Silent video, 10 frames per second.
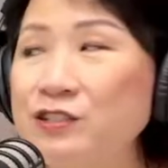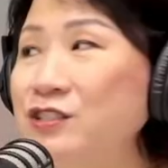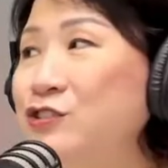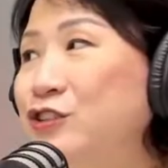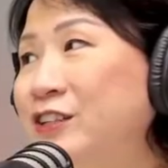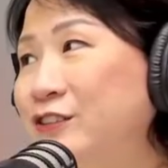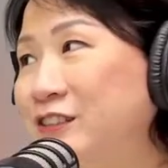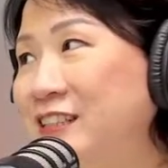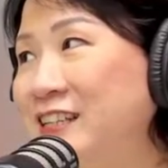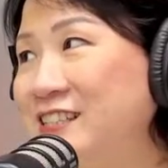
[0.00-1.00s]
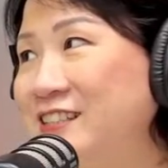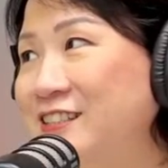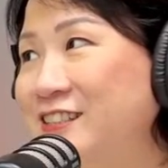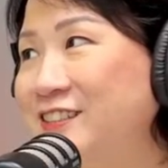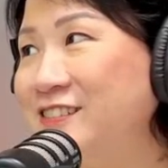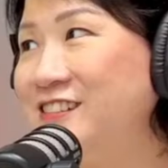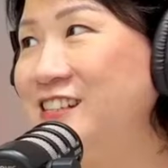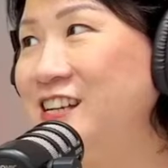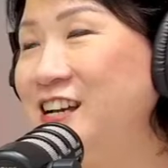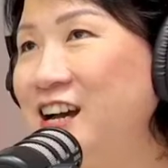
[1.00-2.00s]
I just joined the organization,
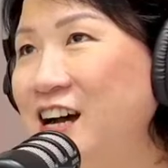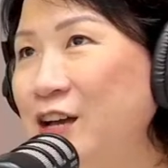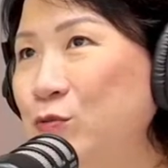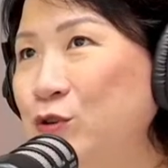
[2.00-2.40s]
I